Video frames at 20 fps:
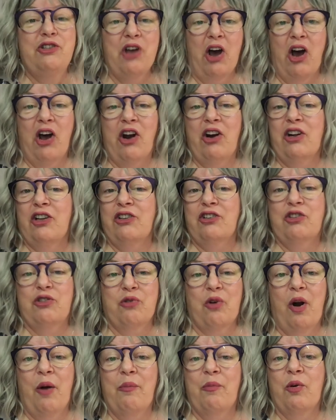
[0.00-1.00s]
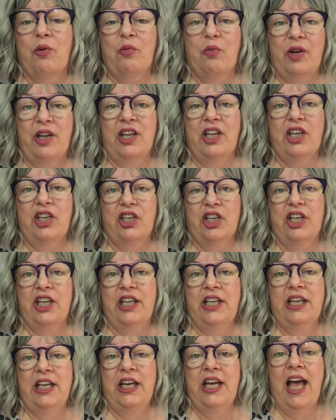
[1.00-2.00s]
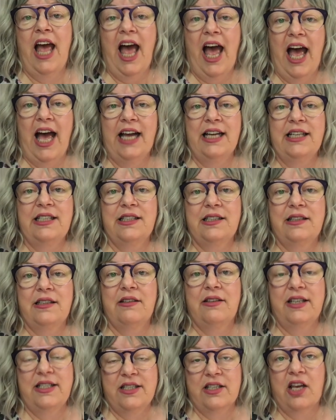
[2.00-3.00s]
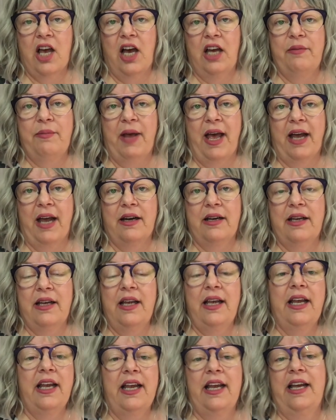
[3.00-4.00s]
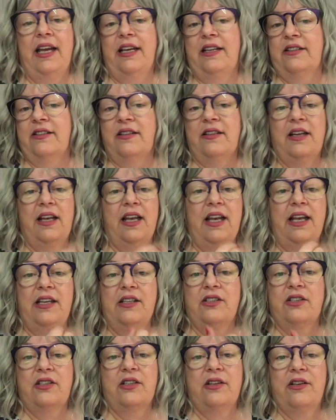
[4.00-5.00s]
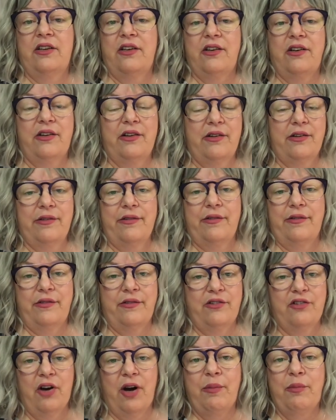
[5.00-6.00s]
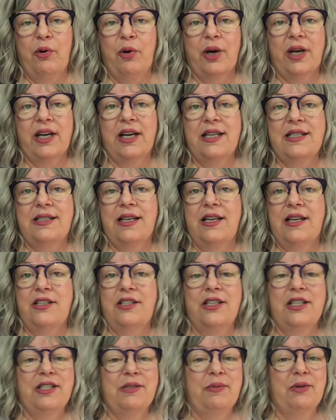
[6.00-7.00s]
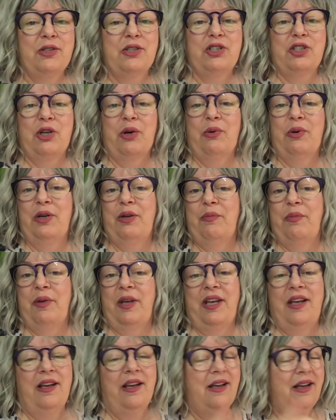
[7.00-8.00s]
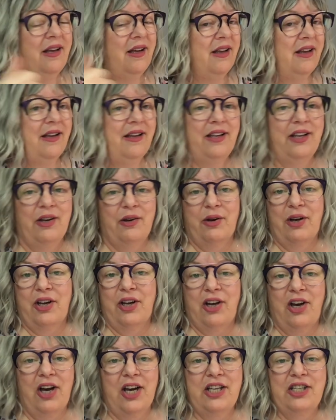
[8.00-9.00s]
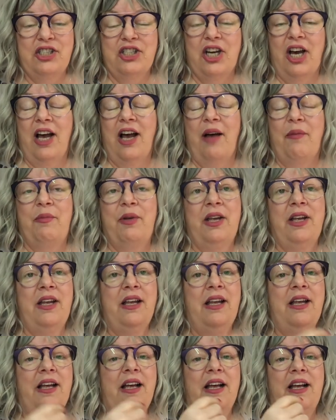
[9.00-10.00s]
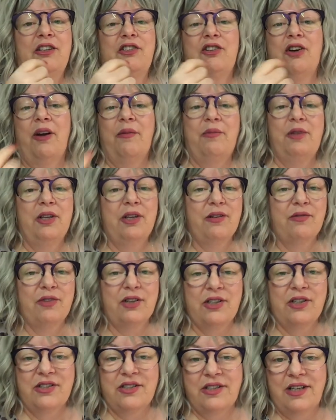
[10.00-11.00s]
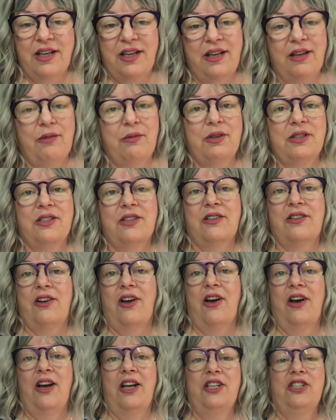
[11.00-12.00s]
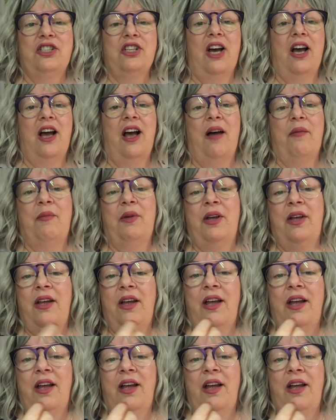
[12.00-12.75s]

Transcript: Donald Trump really good at? Well, he's con man. He's he's Trump organization has been shown to be, you know, a con job. Trump University was a con job.